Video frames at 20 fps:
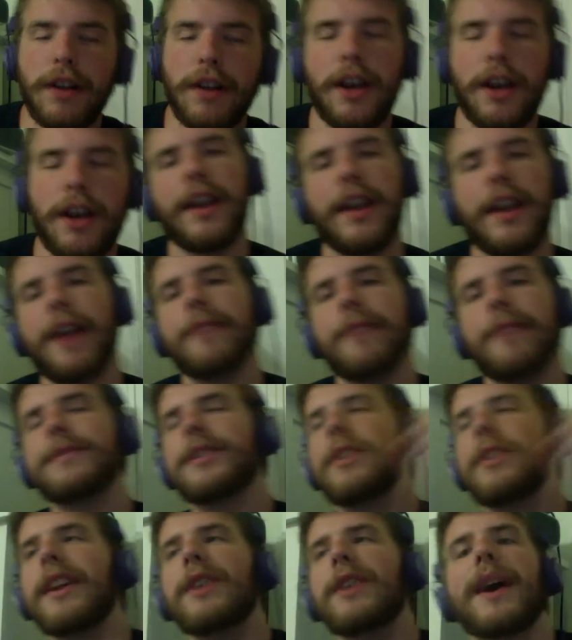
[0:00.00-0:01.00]
Okay.
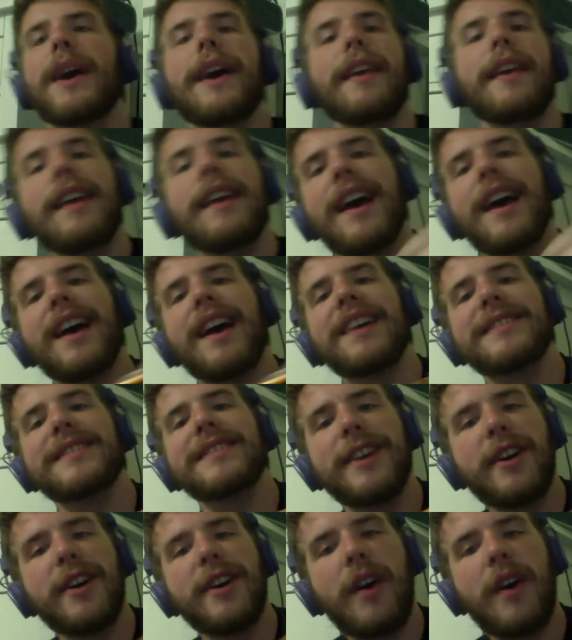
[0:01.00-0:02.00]
So anyway, yeah.
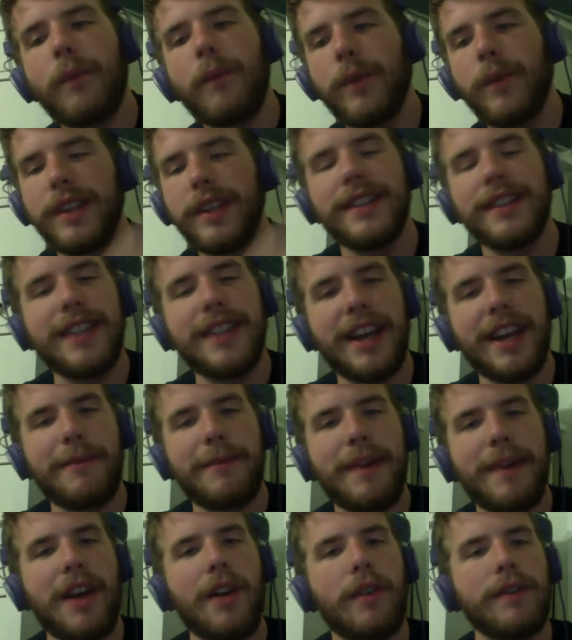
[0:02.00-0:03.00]
So really excited
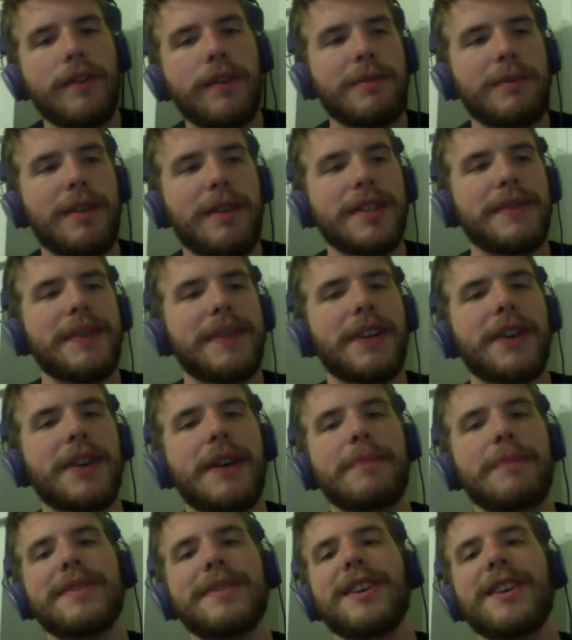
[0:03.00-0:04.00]
about tomorrow's video
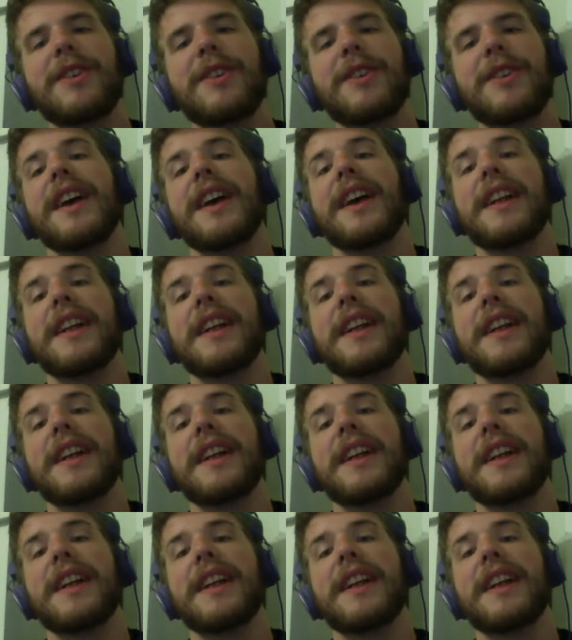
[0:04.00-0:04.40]
episode.